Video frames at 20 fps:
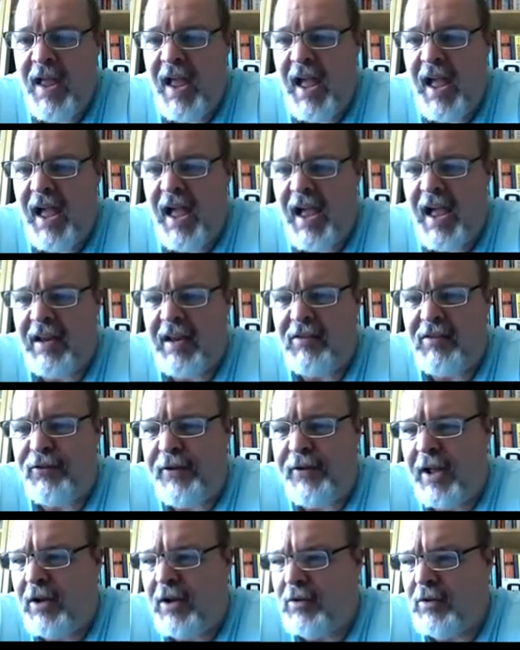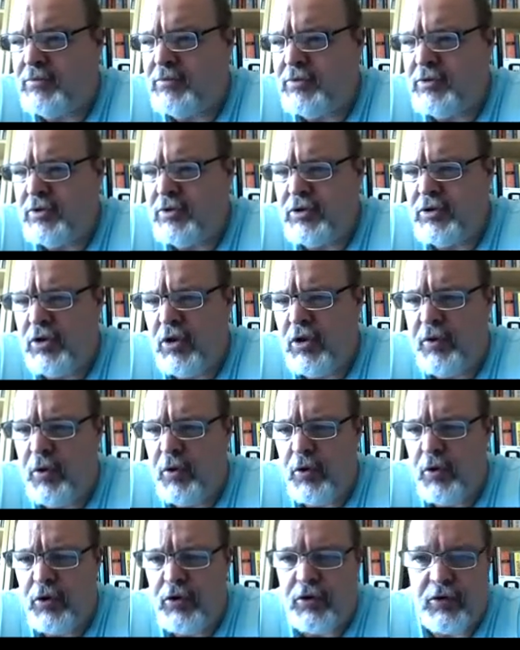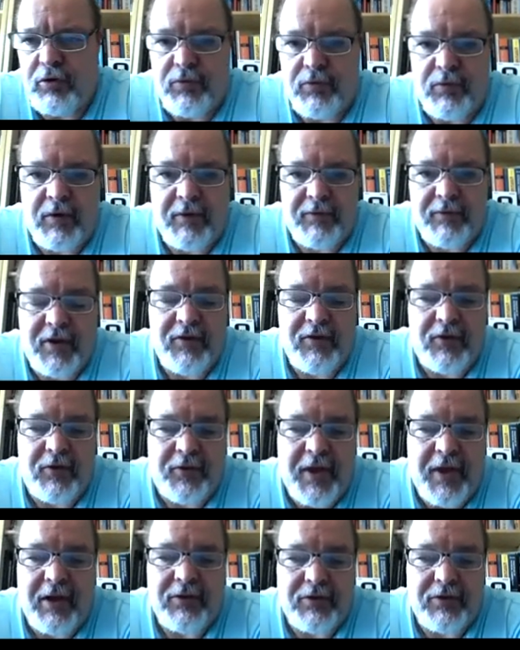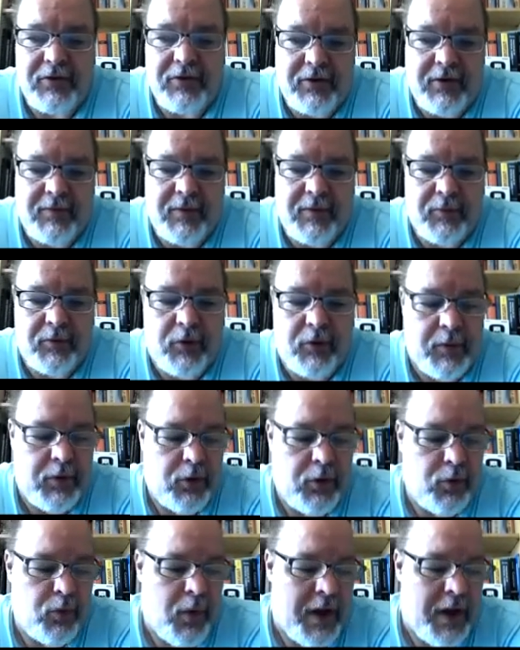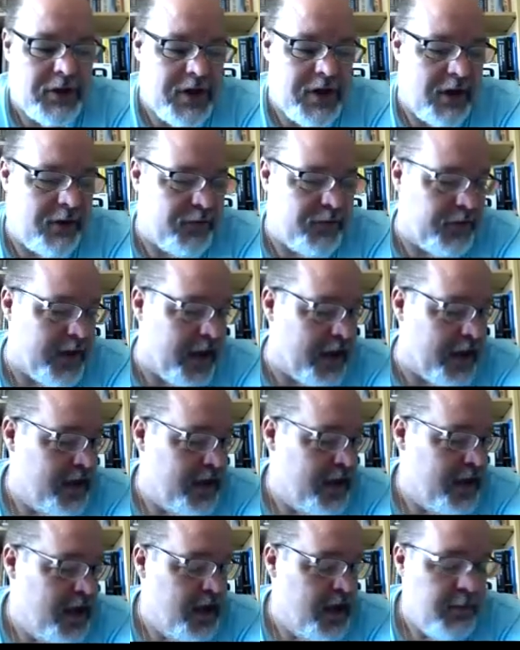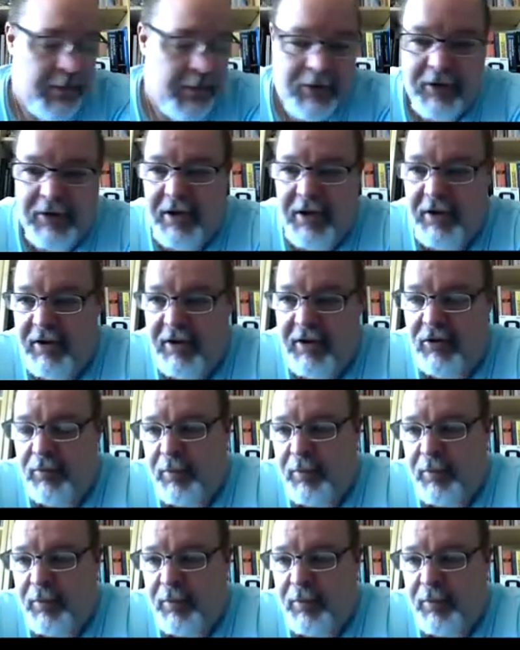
And it's found on the orders of, of tens of thousands of them. So we do watch out for that. But the deal is